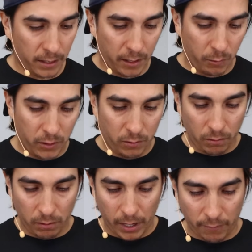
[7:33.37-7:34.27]
like we
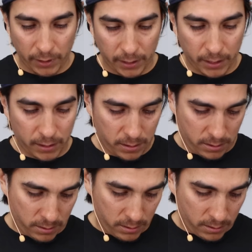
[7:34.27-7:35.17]
do everything,
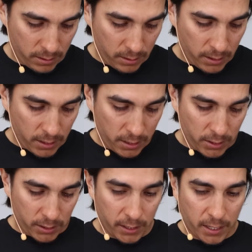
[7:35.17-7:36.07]

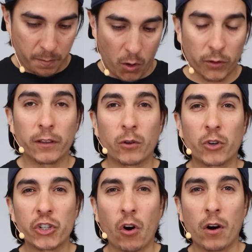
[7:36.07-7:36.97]
just to keep all the little
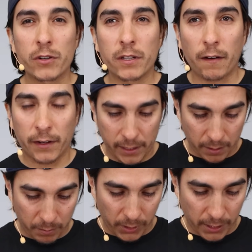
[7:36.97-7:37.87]
shards and everything
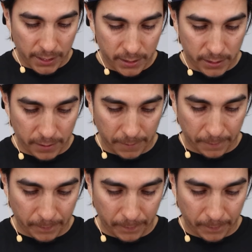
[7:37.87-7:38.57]
in place.